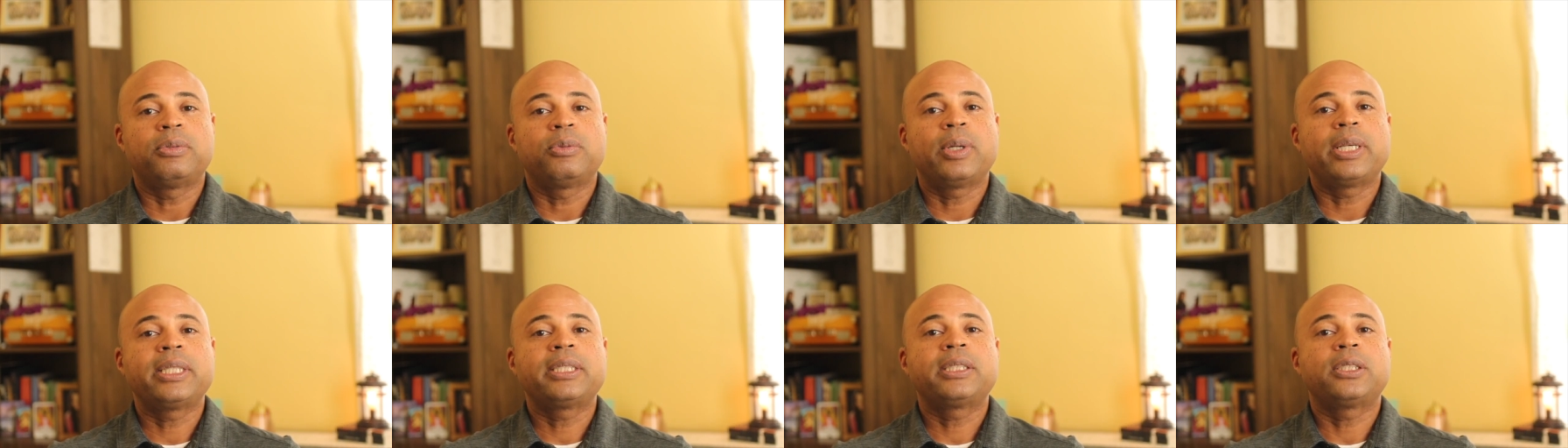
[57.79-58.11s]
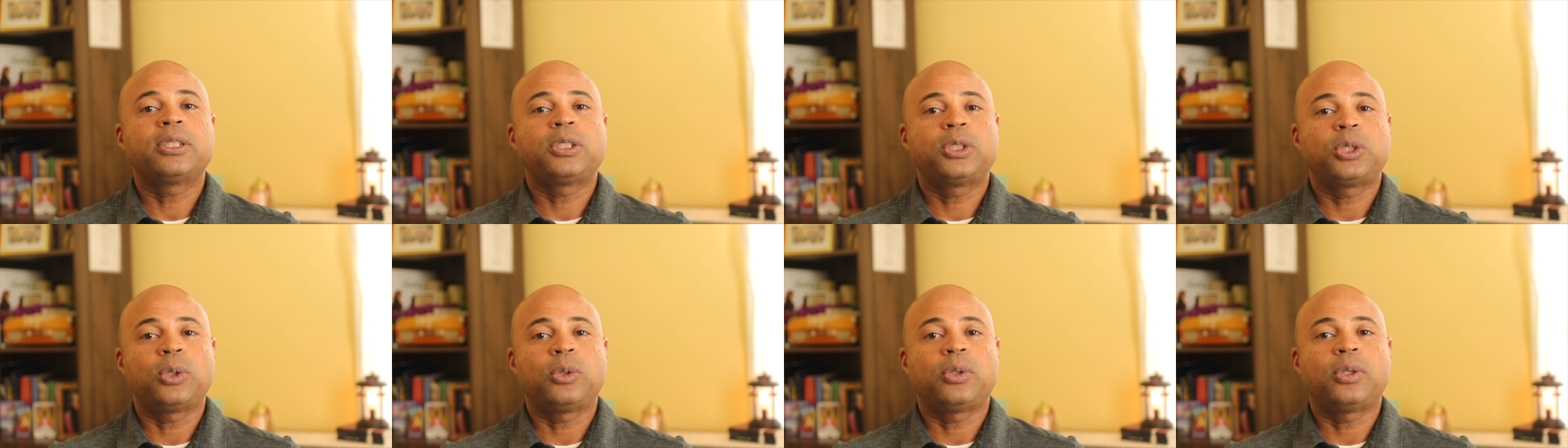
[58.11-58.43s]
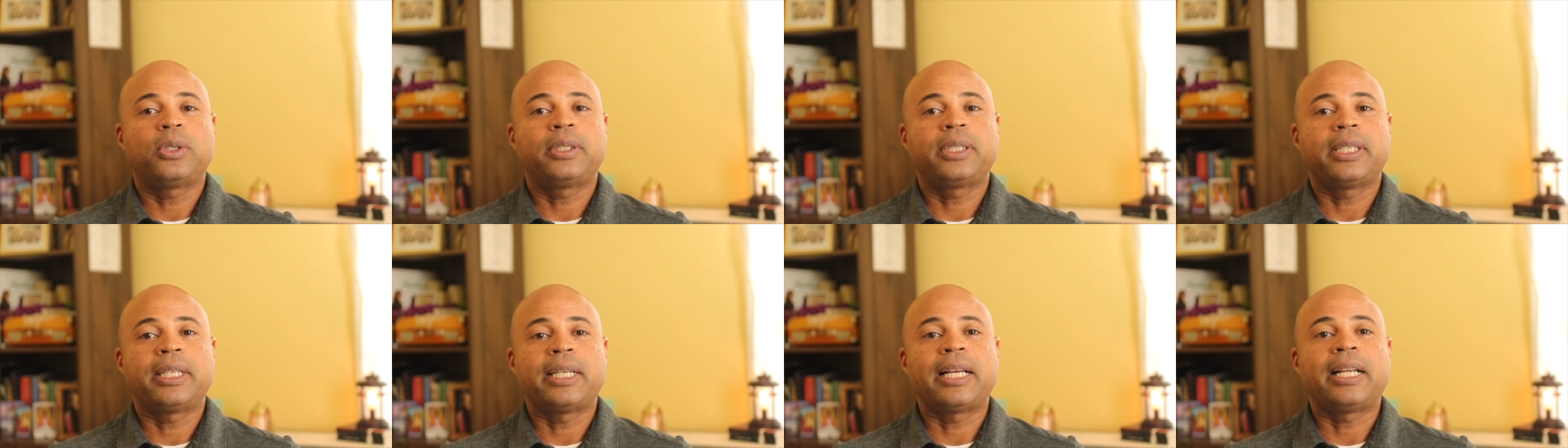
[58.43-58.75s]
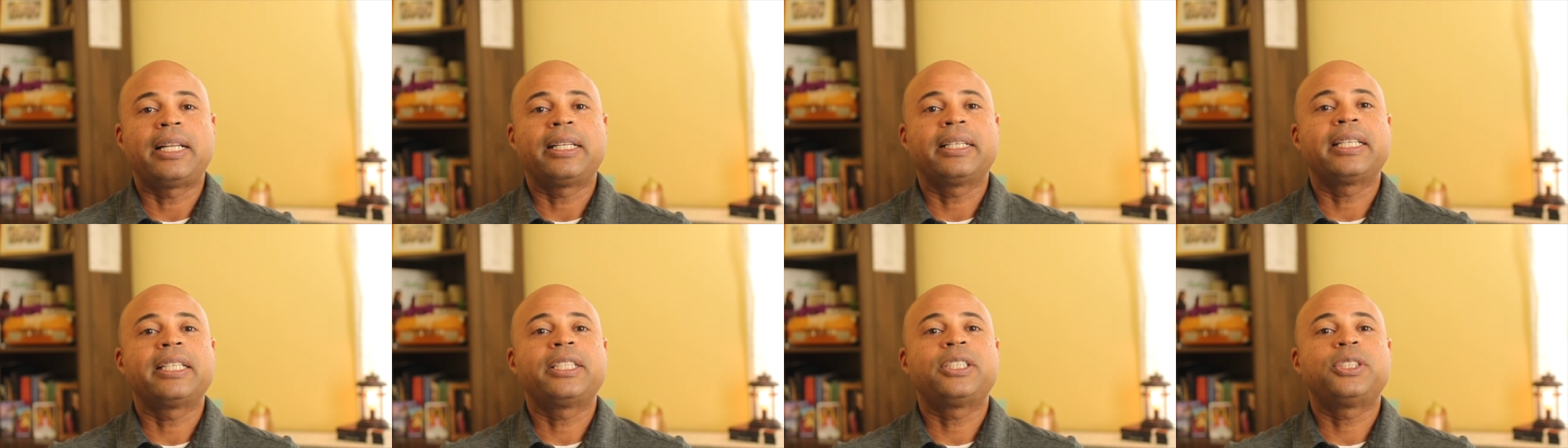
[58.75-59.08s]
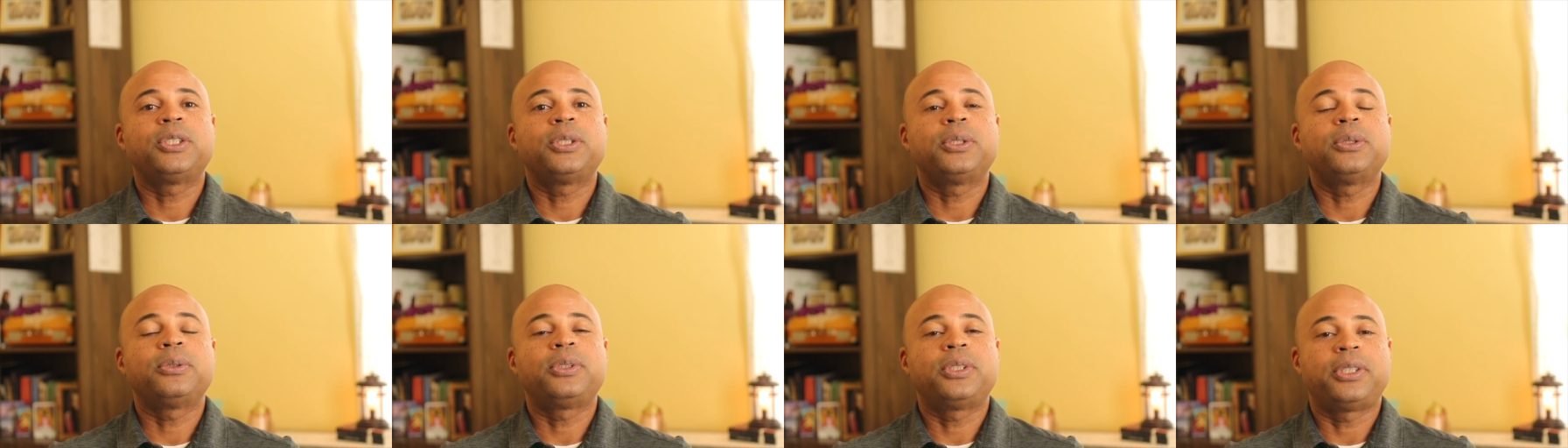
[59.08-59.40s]
rest assured that I'll
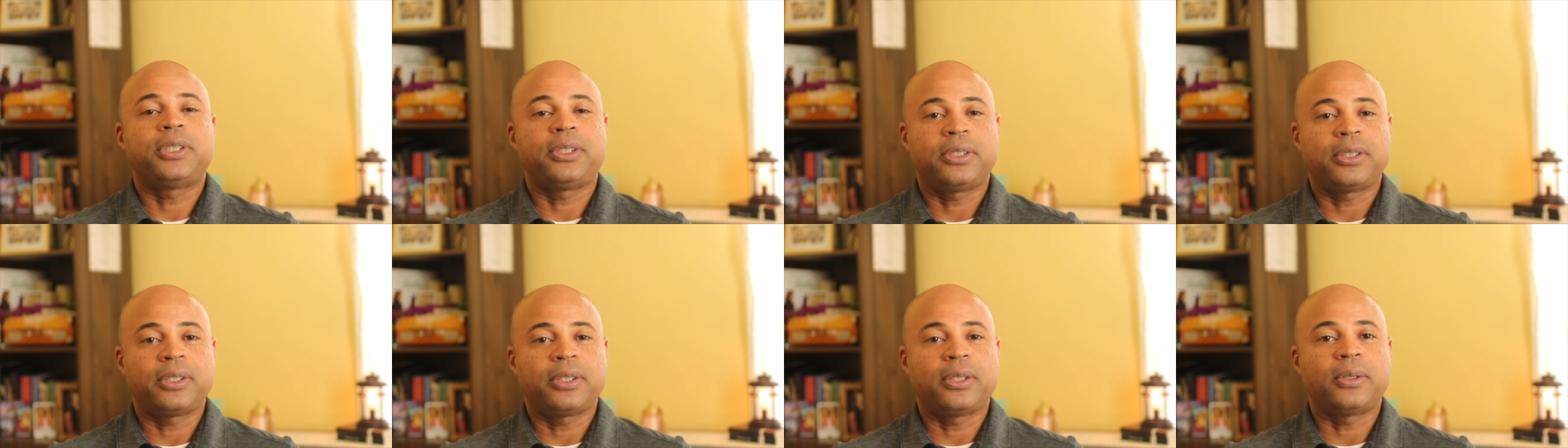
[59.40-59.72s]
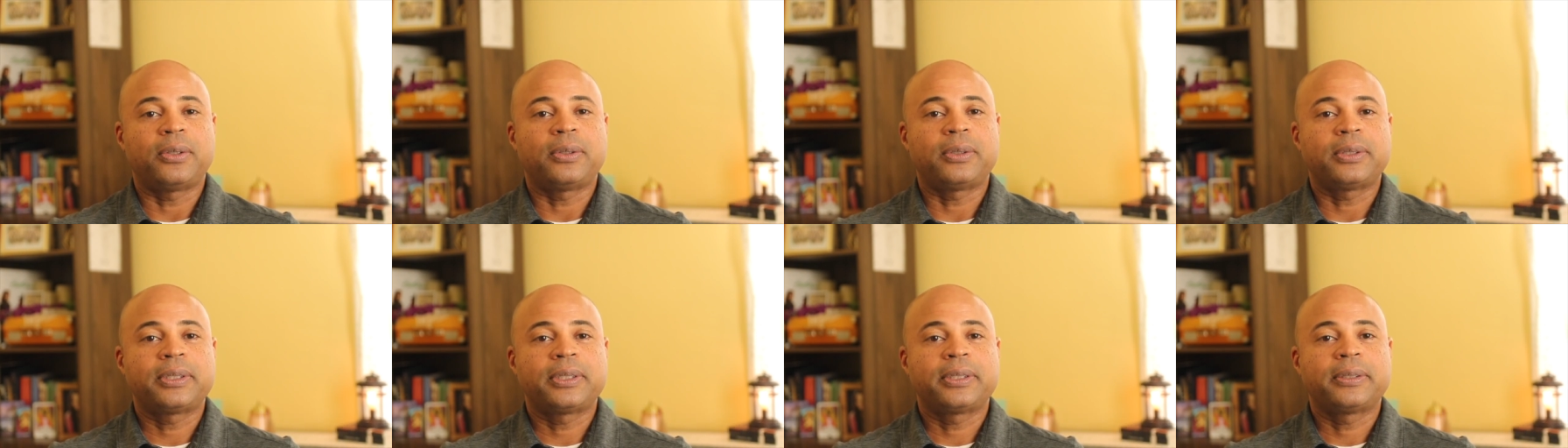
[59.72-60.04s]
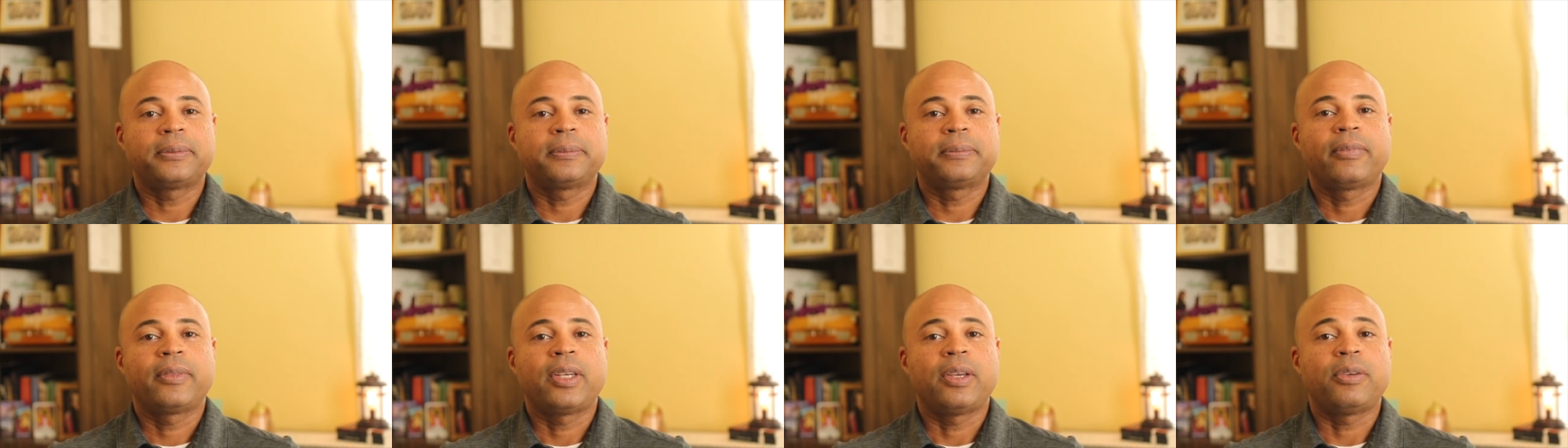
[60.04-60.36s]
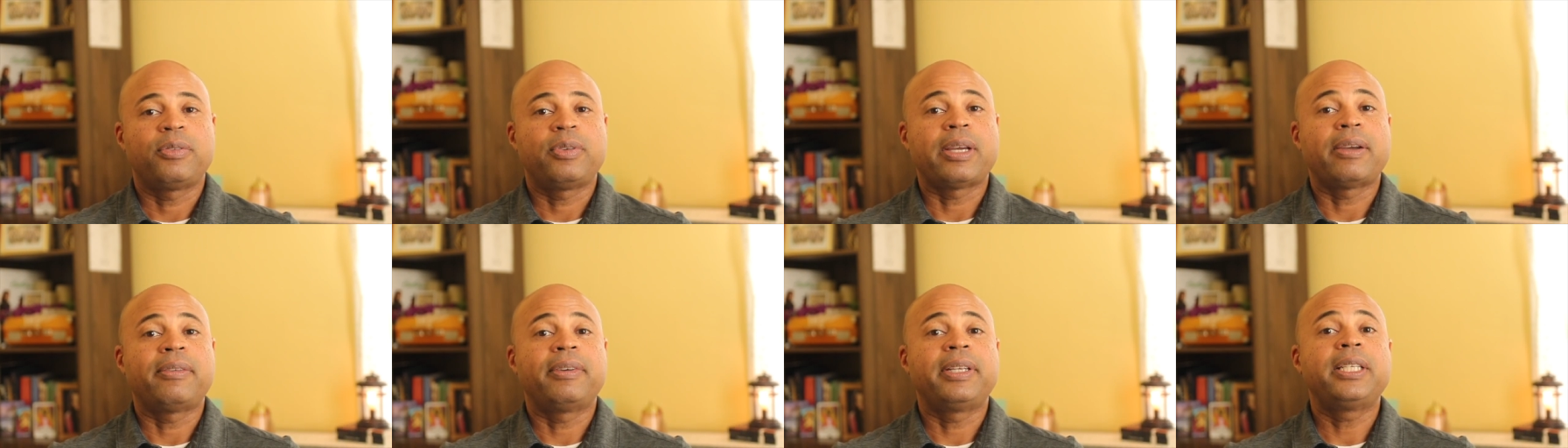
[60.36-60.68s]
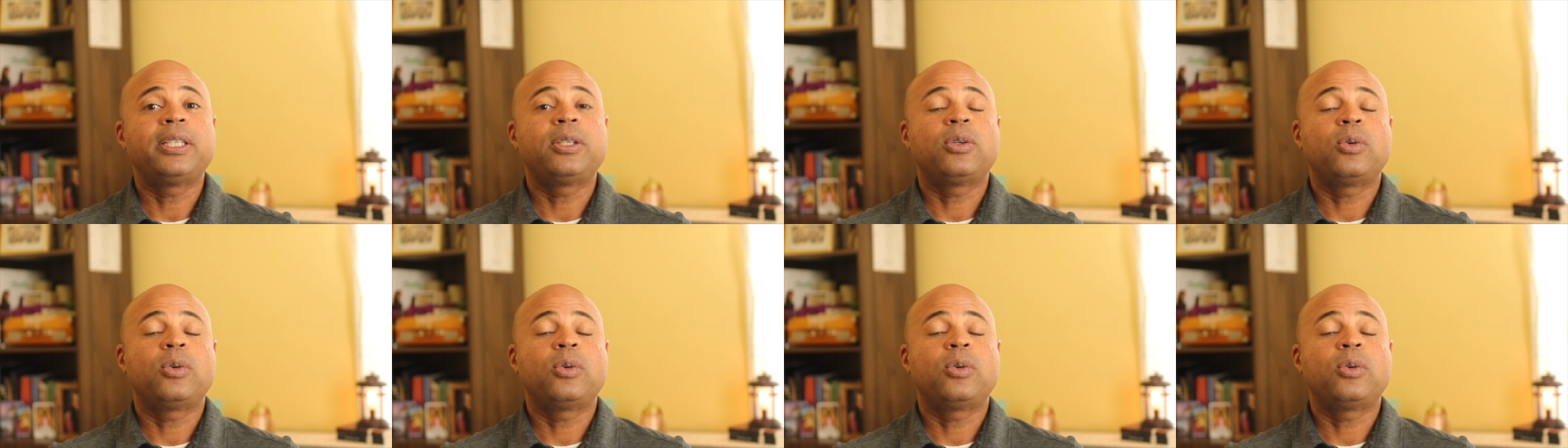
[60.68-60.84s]
get you to your goals. If you have any